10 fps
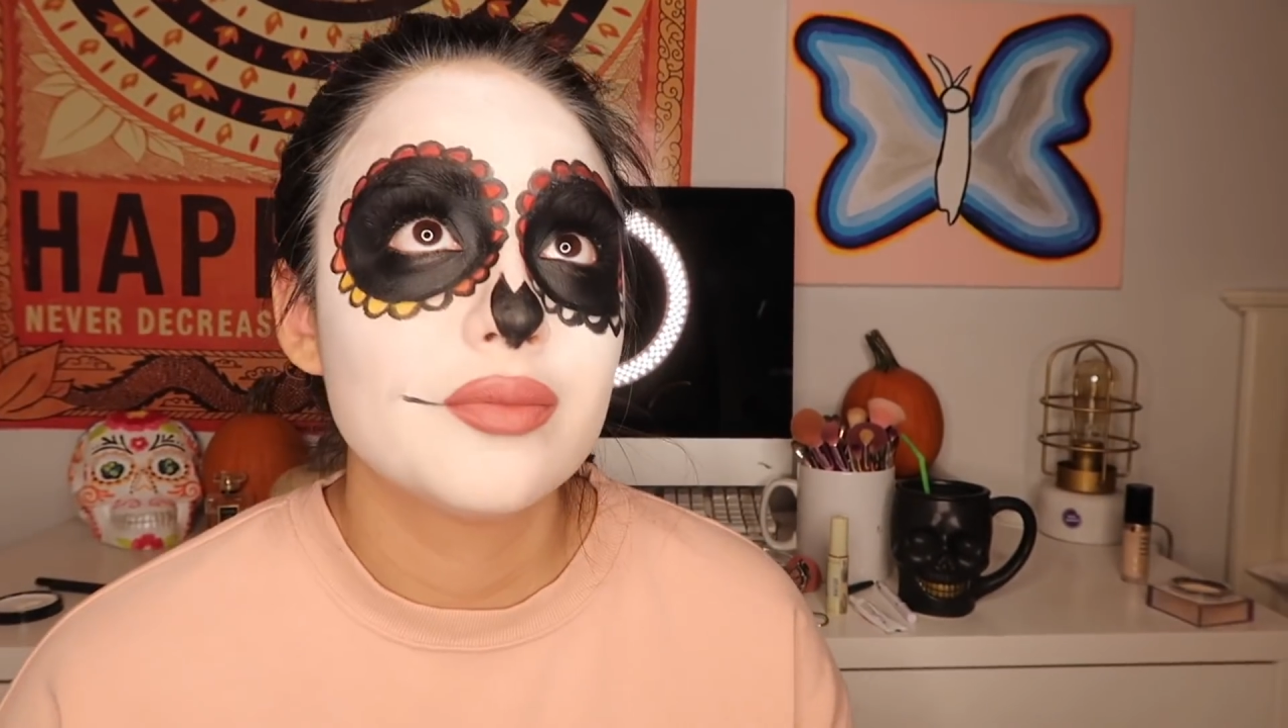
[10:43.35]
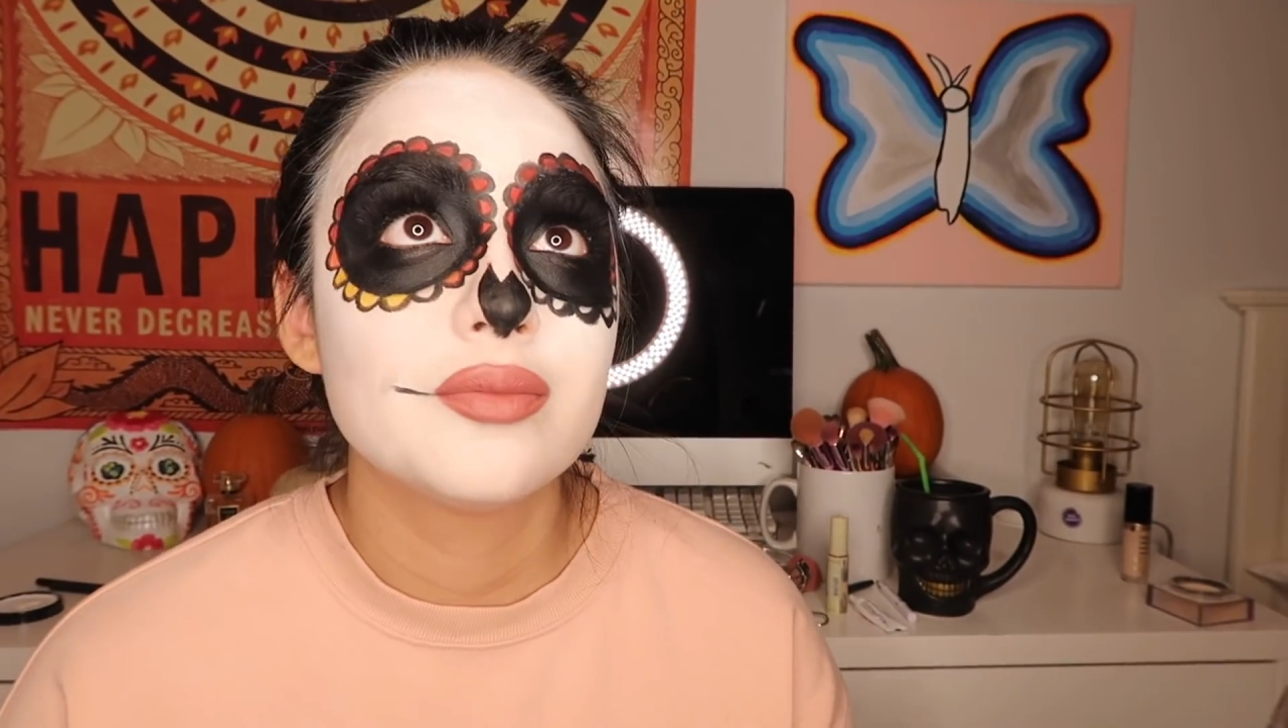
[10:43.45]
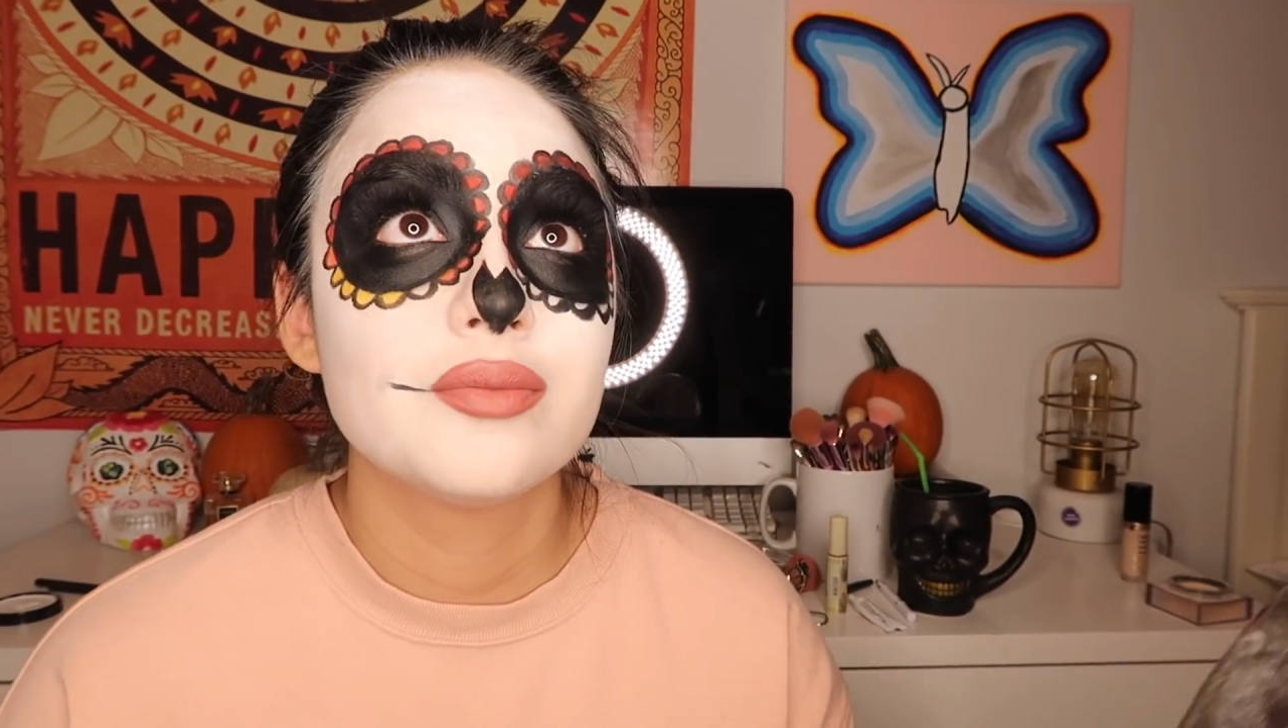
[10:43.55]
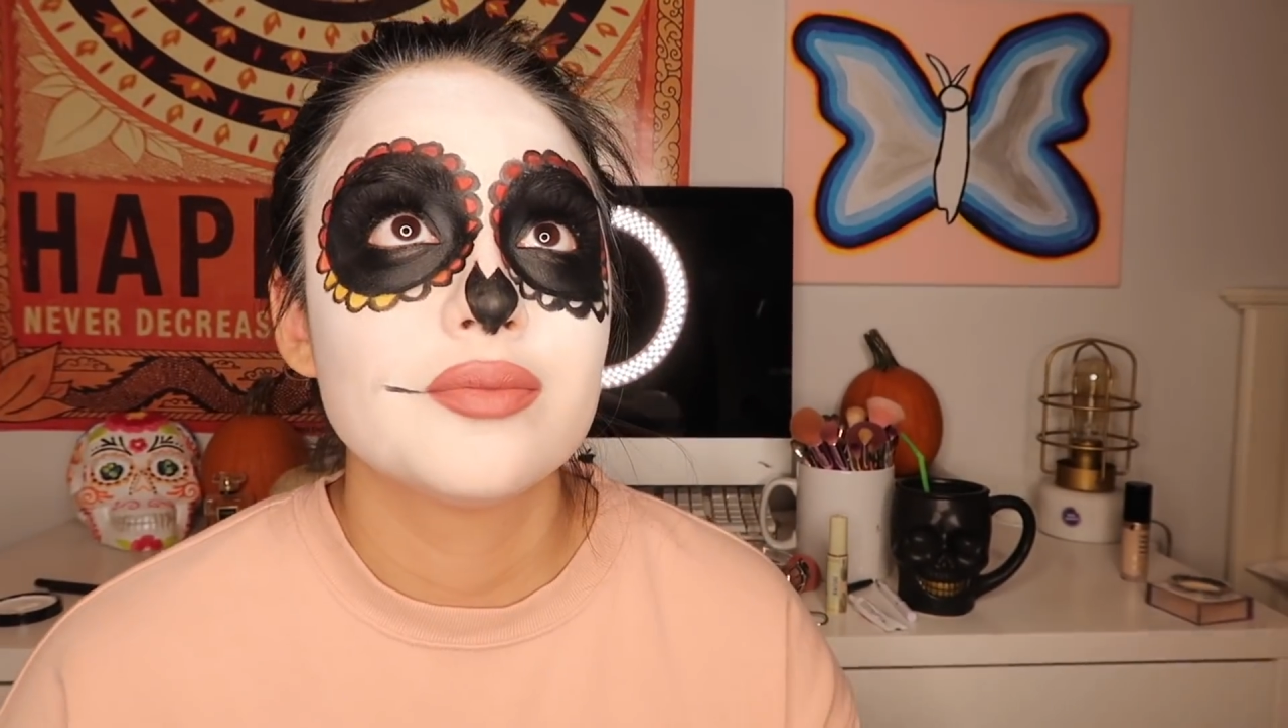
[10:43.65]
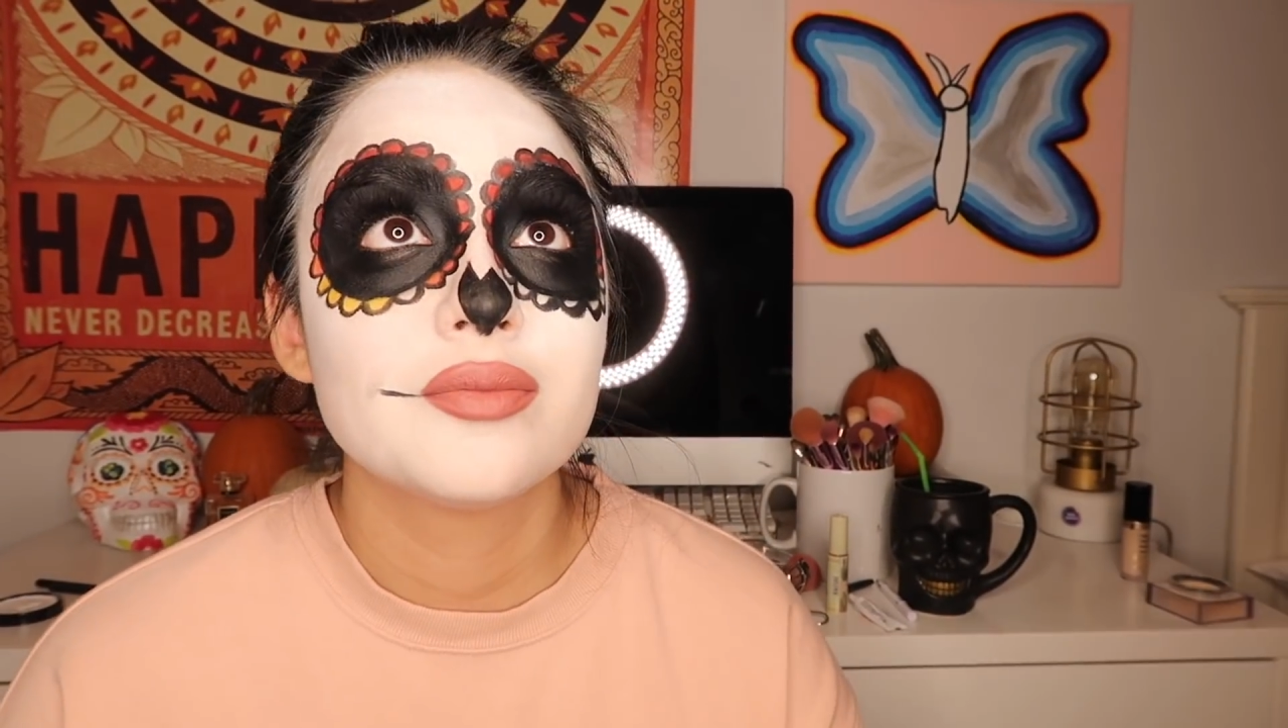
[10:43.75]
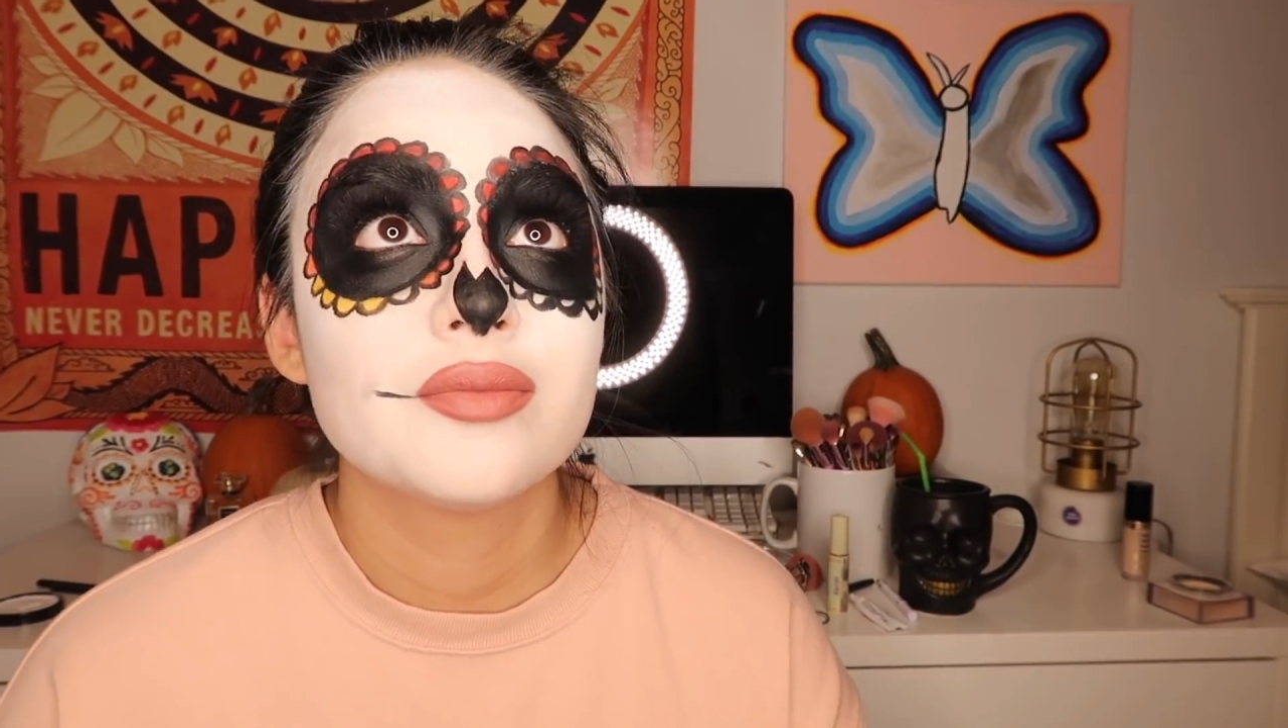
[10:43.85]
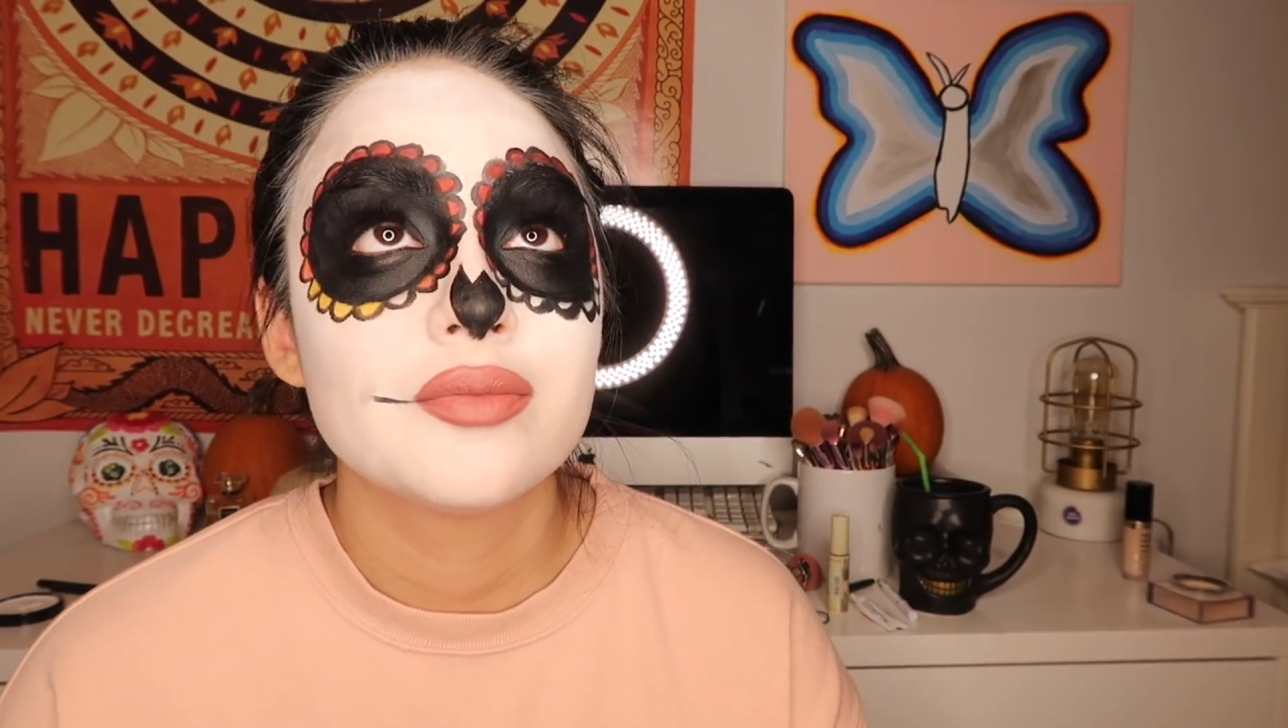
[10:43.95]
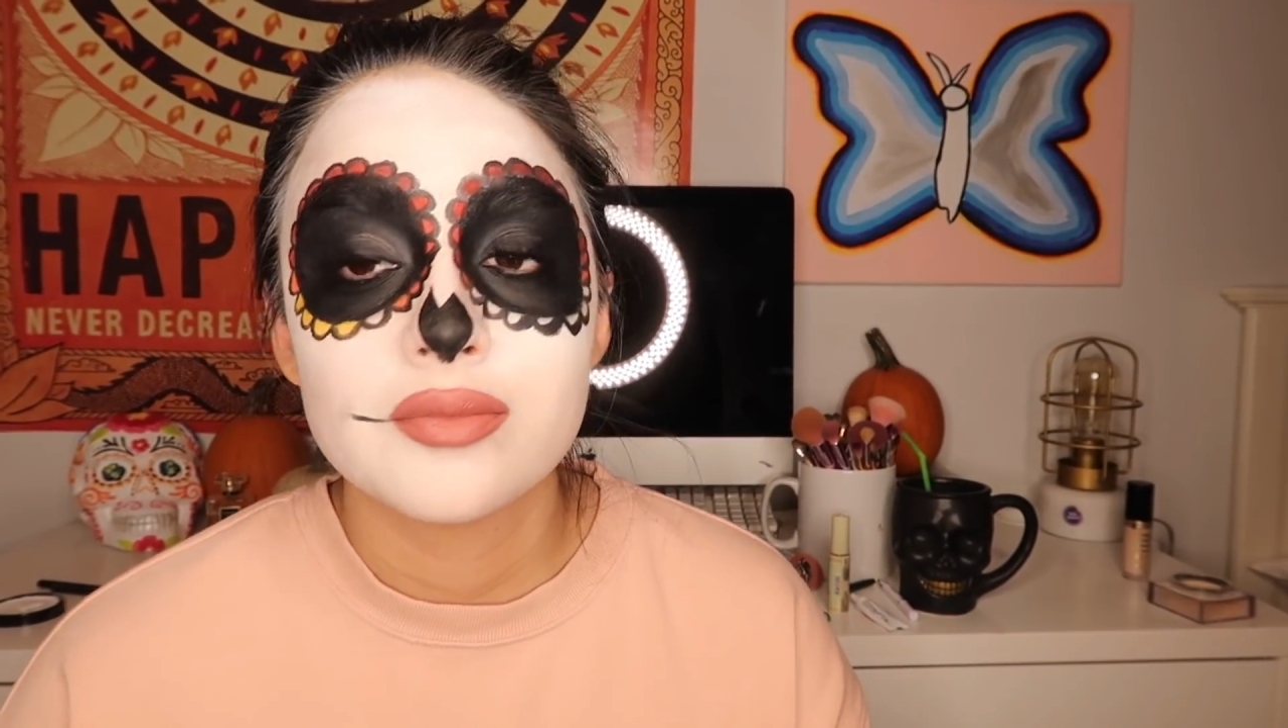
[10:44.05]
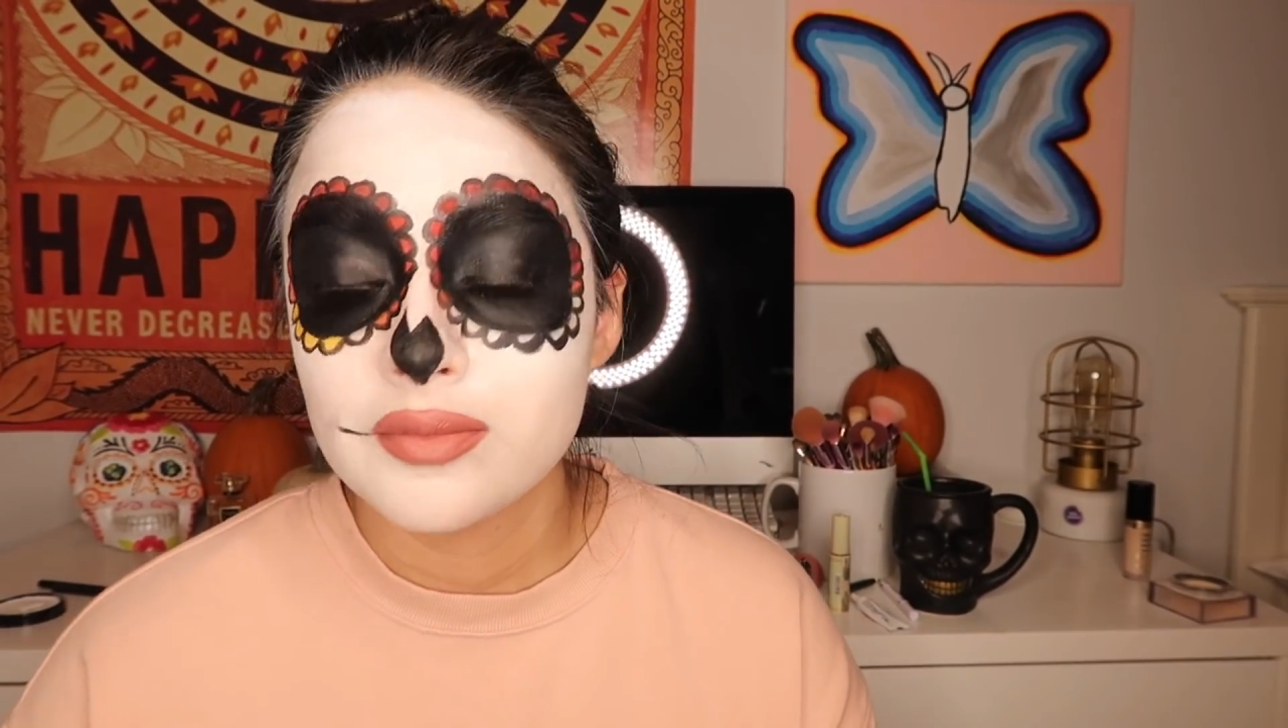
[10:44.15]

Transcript: to end up doing